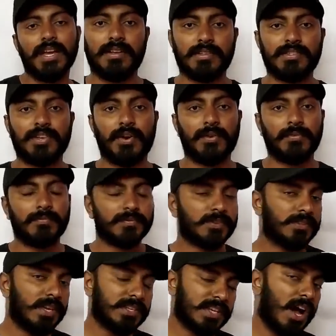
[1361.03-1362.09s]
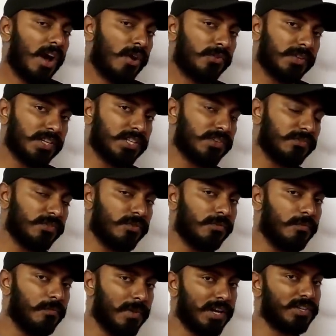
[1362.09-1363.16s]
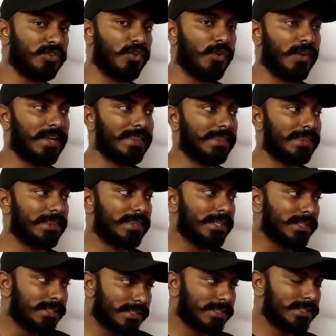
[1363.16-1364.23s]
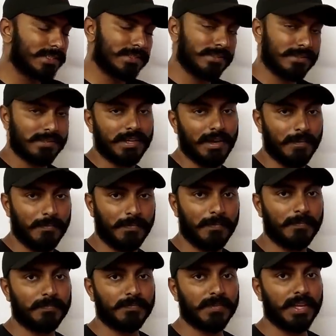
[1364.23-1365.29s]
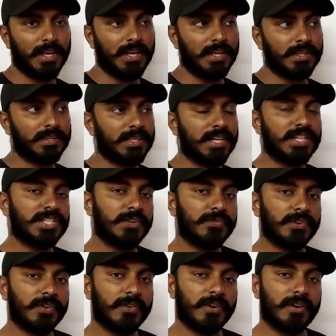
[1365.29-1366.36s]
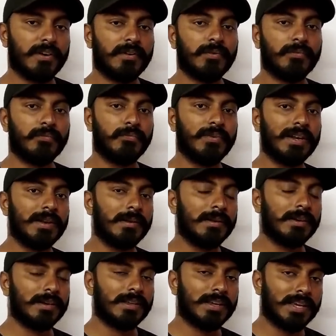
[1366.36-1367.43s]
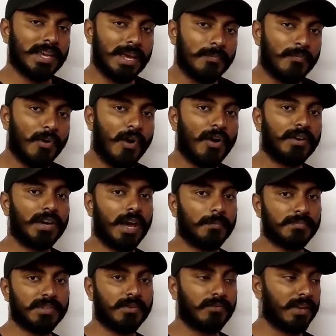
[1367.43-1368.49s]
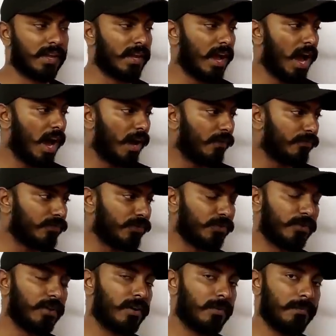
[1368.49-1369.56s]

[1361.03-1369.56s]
So that's how the interview might go. In this step, the interviewer will keep on observing how well you